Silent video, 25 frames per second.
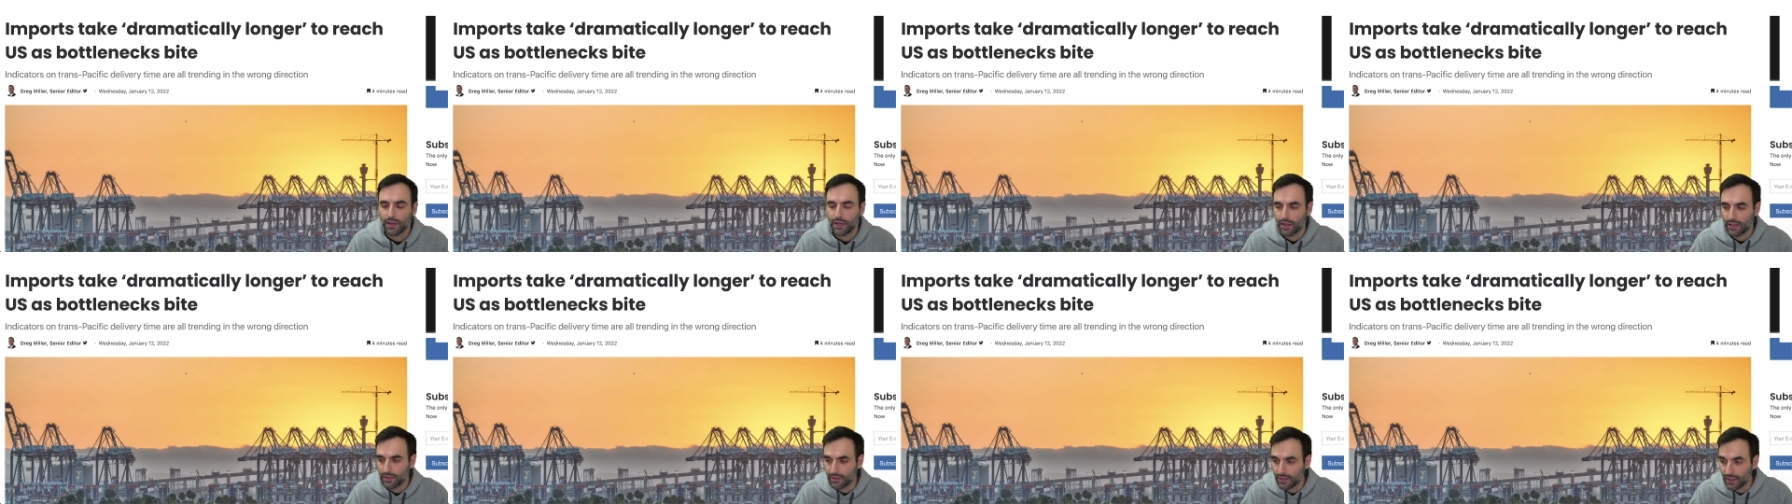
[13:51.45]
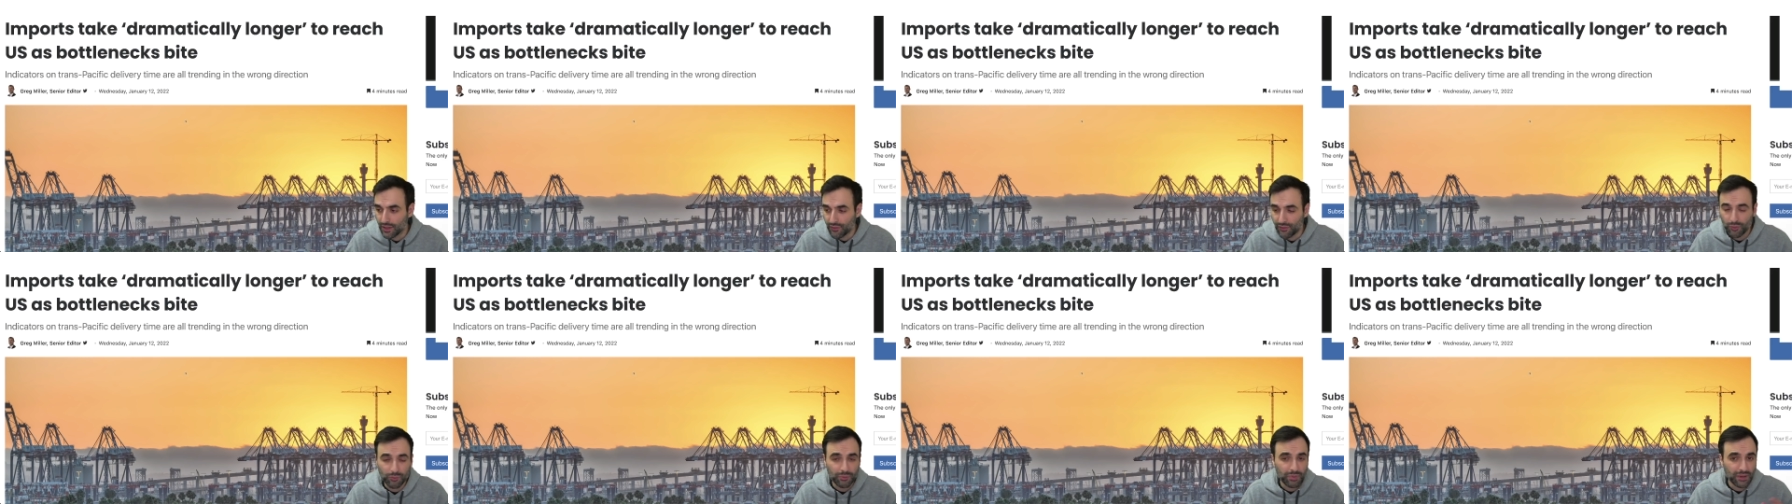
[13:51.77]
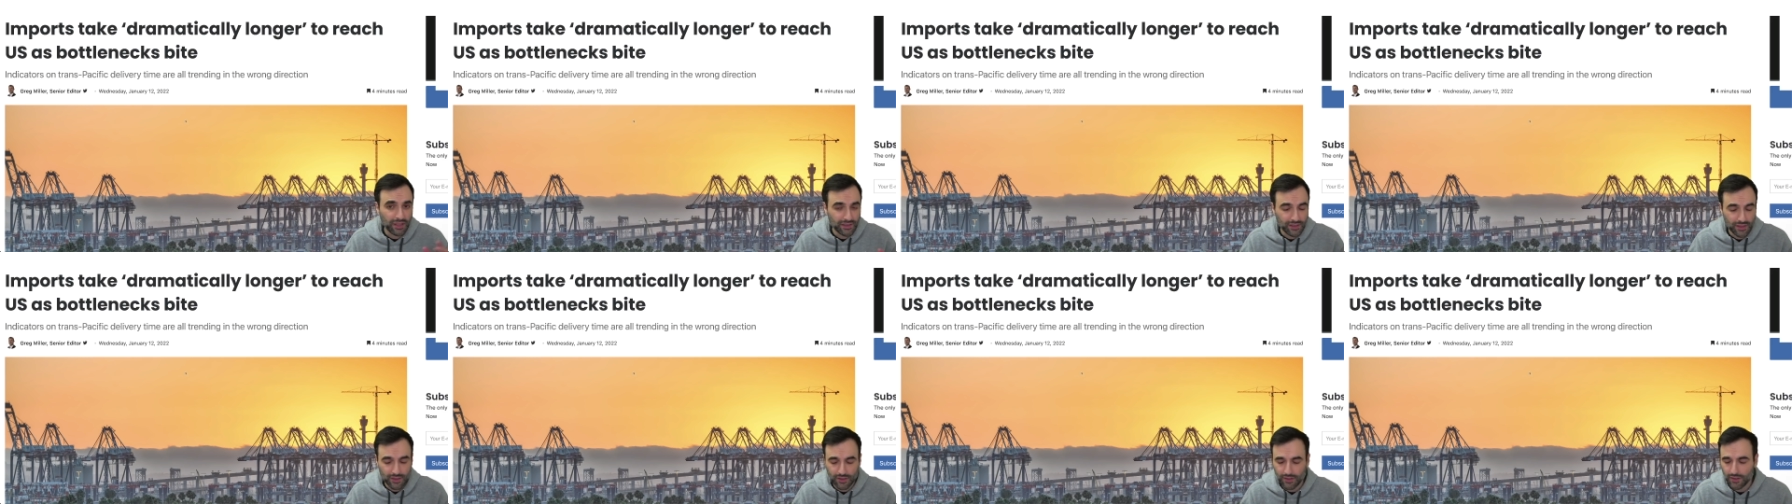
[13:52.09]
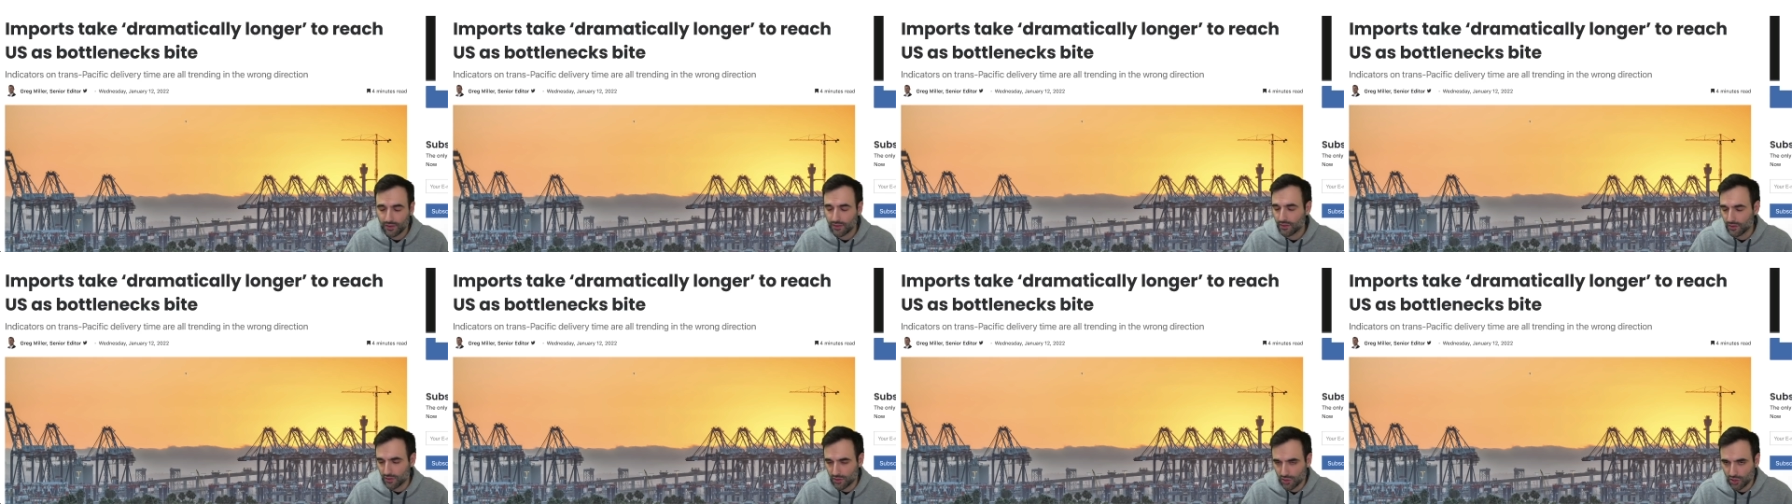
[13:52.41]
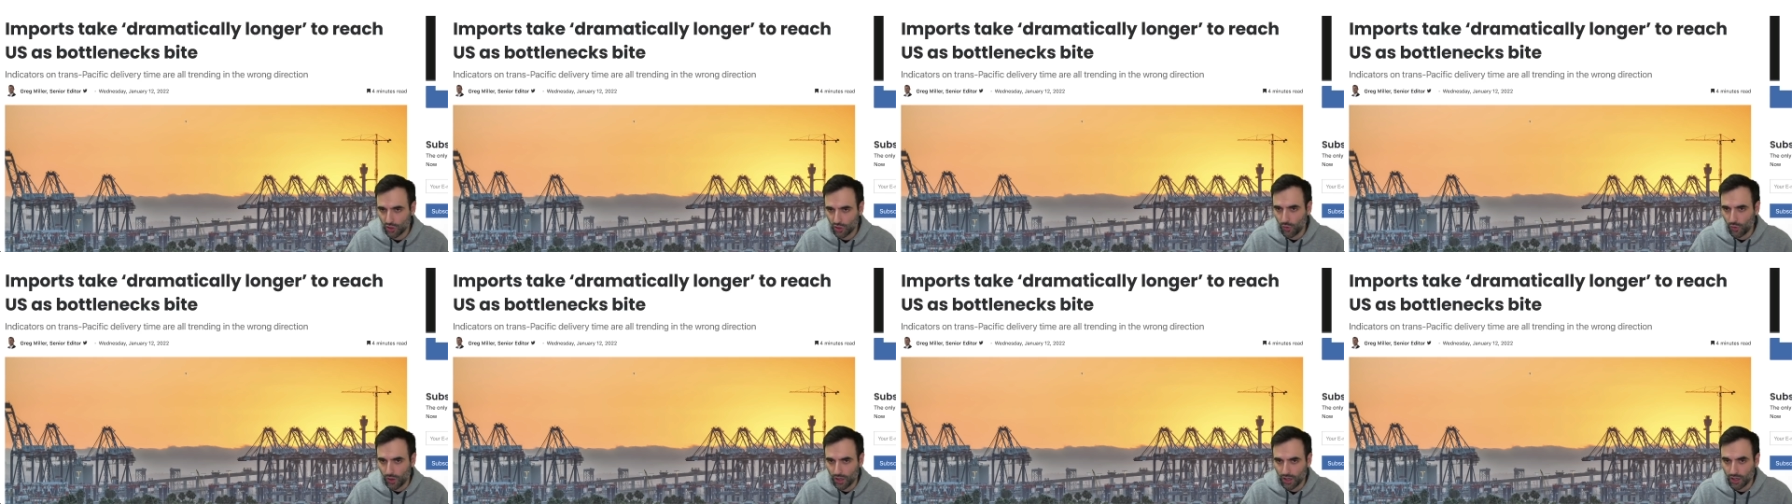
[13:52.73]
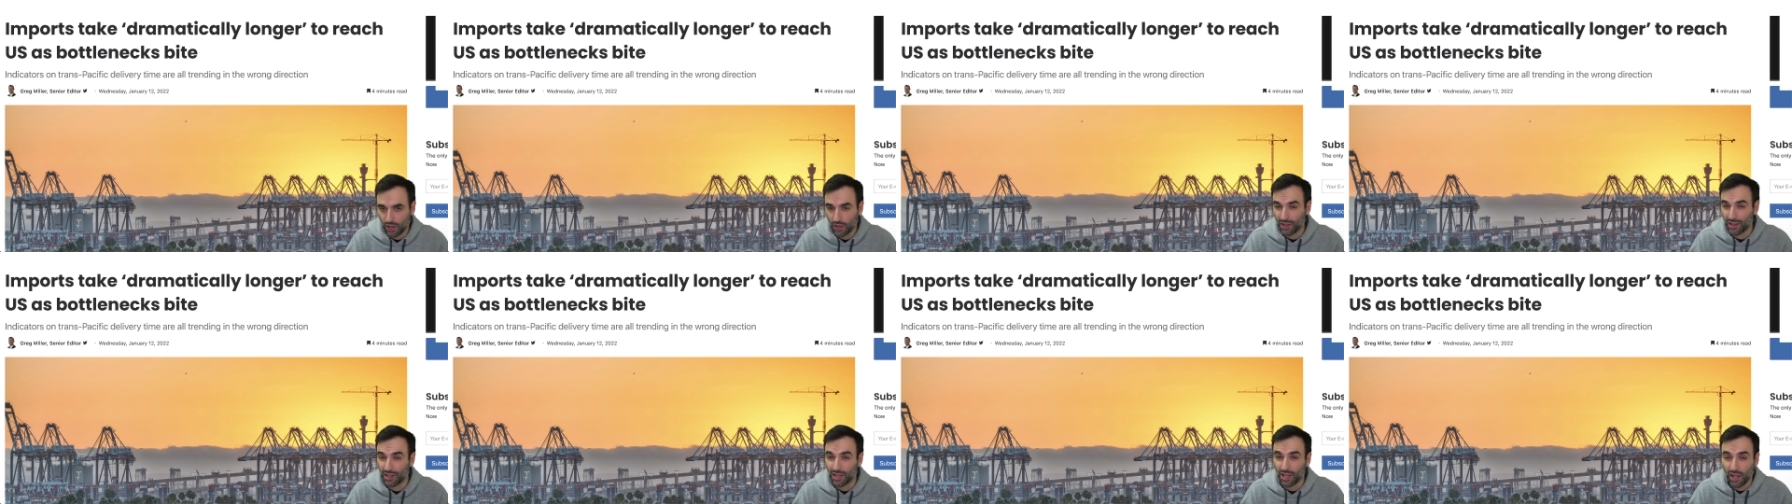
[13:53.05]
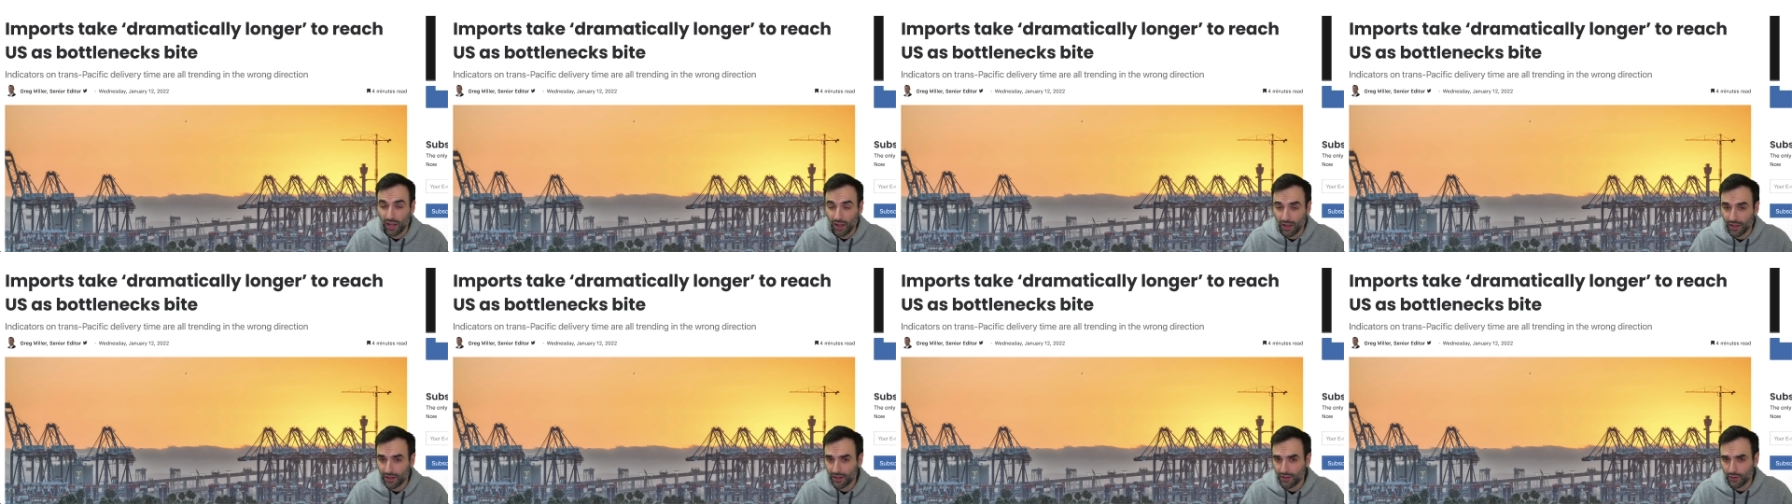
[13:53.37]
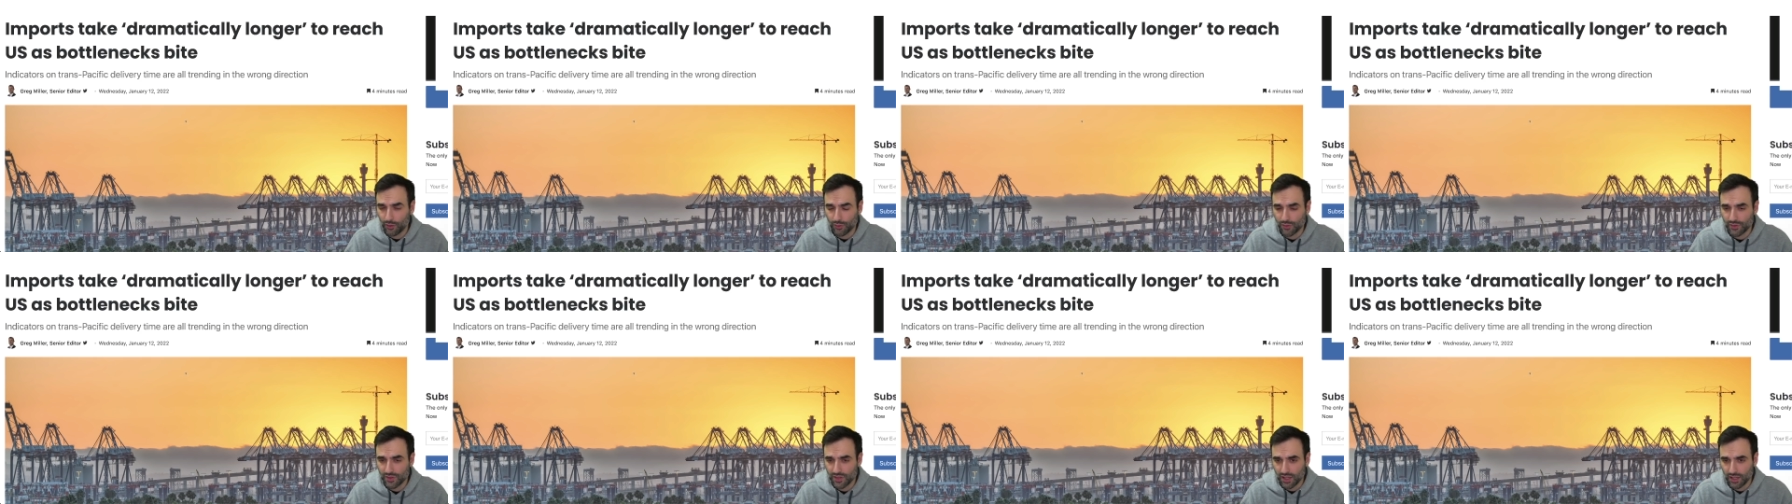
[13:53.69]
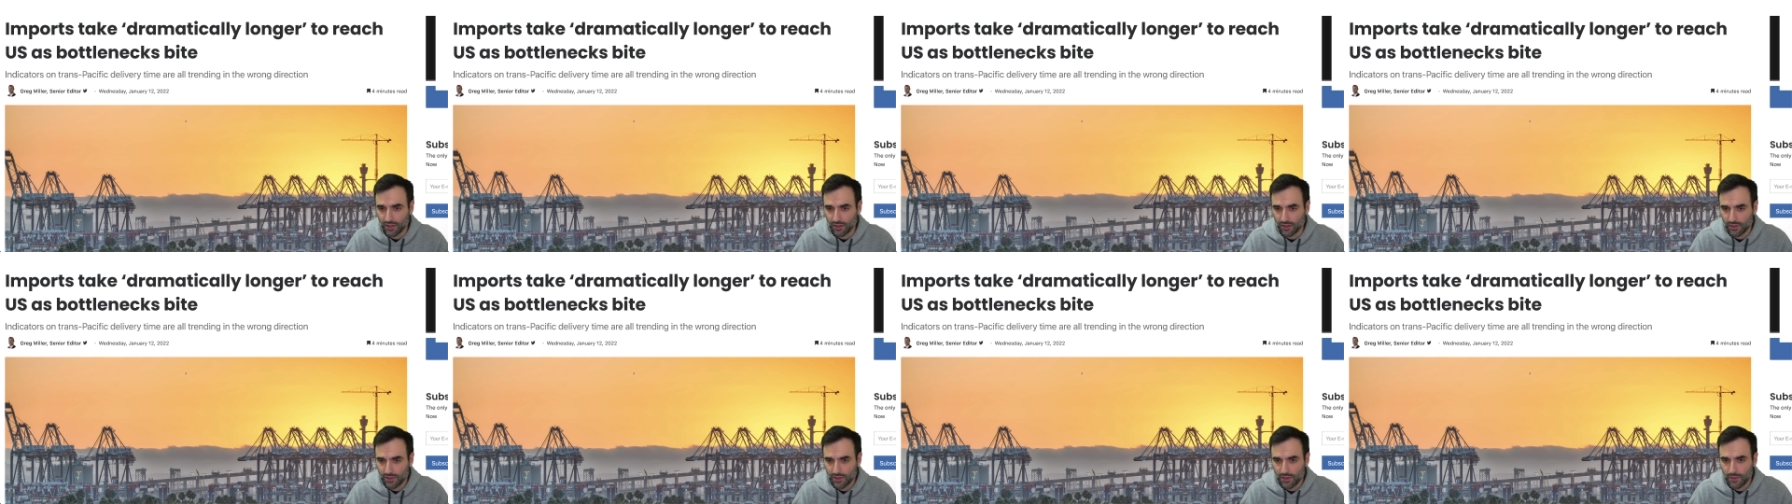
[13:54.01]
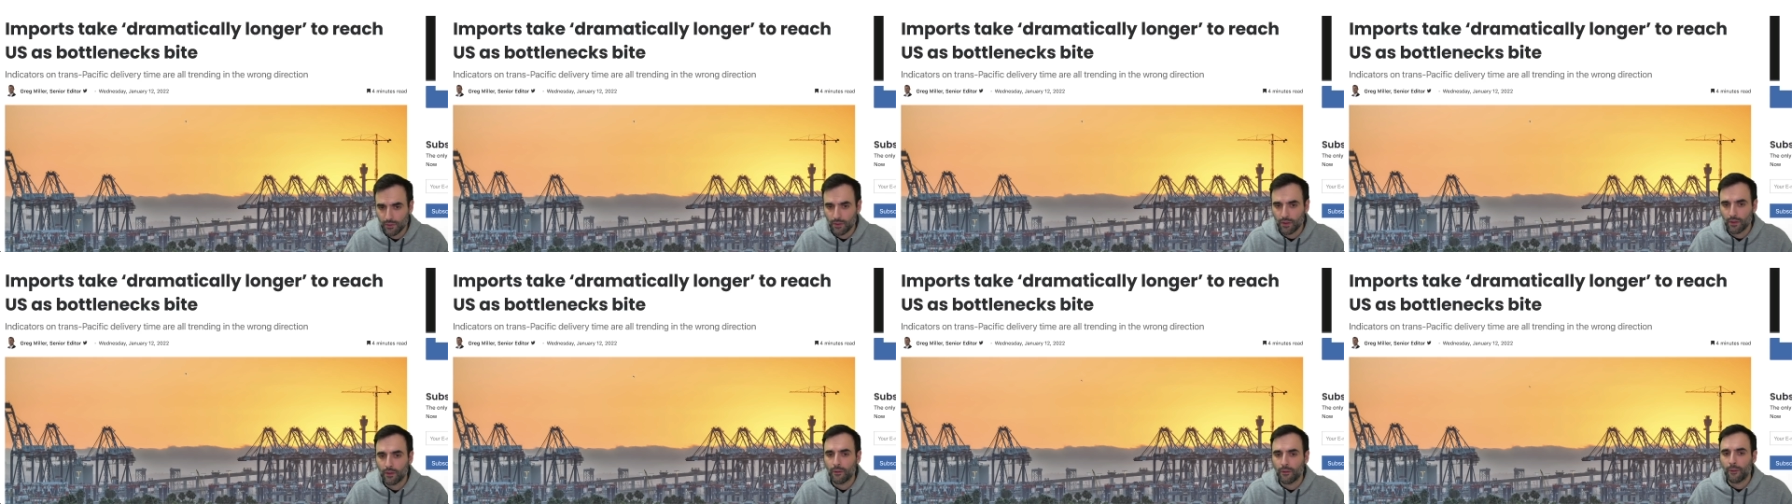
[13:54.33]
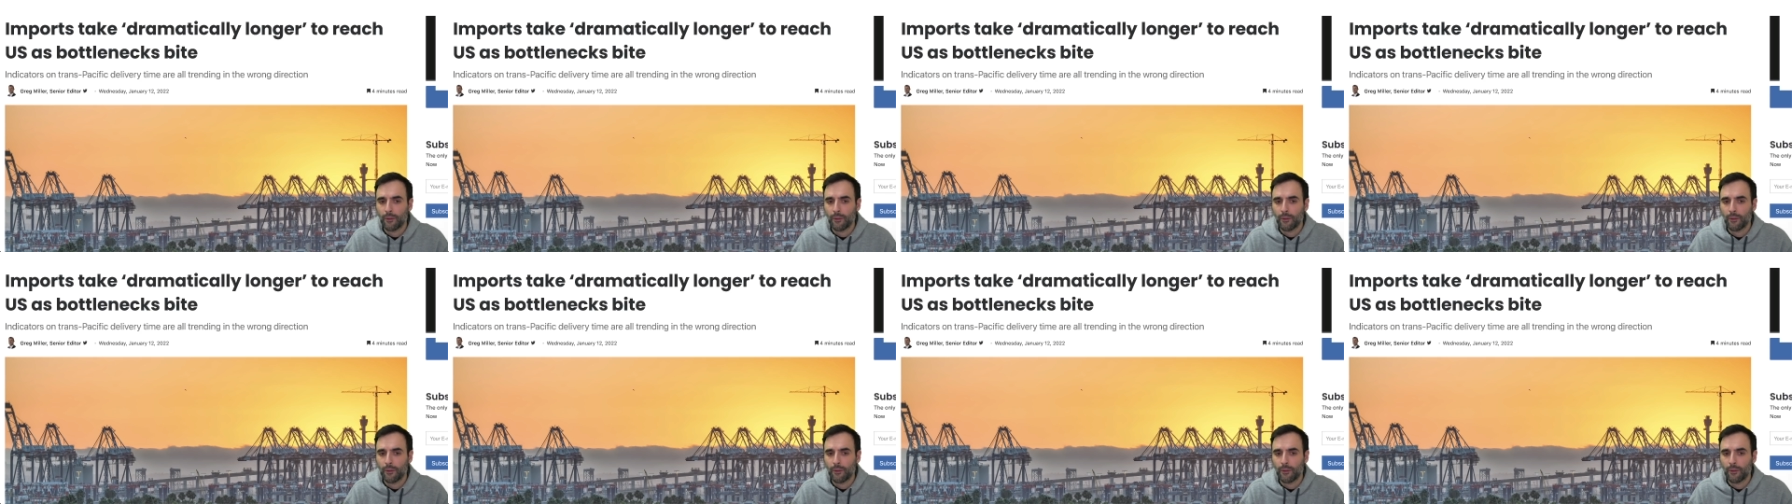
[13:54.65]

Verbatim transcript: uh, different businesses and so on. A lot of those things.